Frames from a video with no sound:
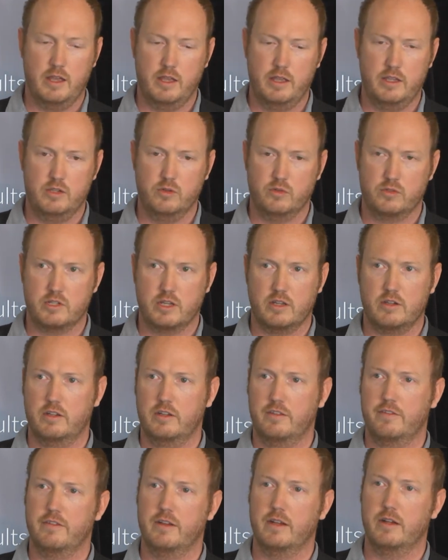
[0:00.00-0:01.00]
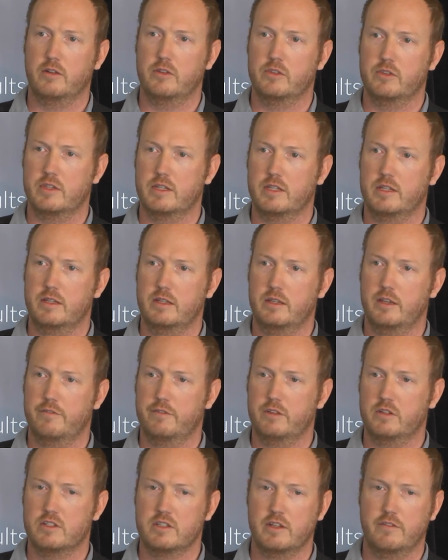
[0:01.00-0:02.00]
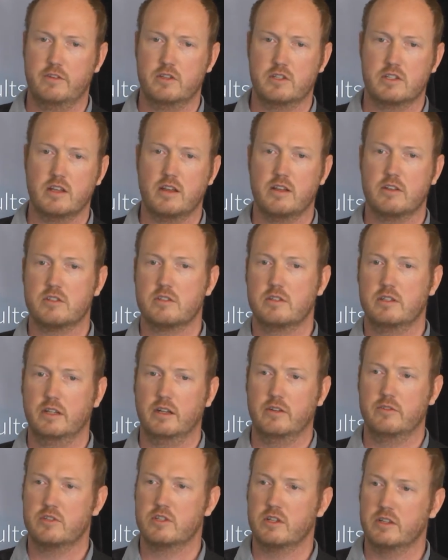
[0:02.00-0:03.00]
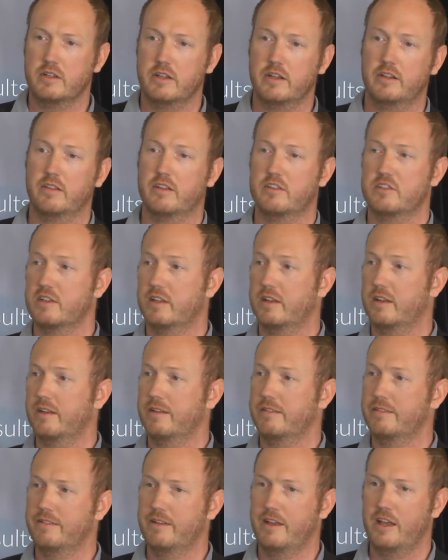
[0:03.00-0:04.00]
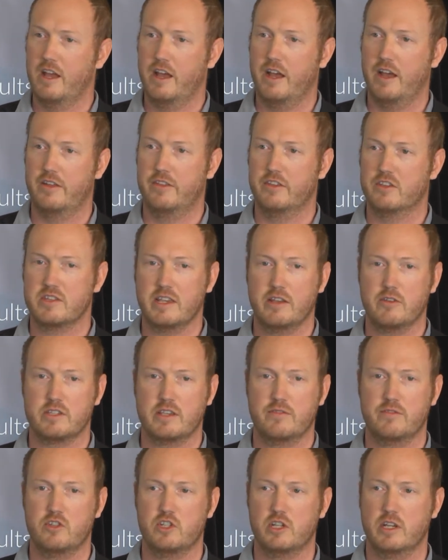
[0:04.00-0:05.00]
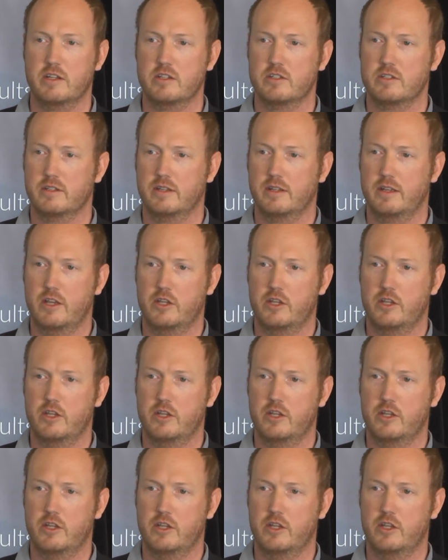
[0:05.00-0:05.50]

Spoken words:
you'll totally fail. If you start turning the tiller and the sails haven't changed,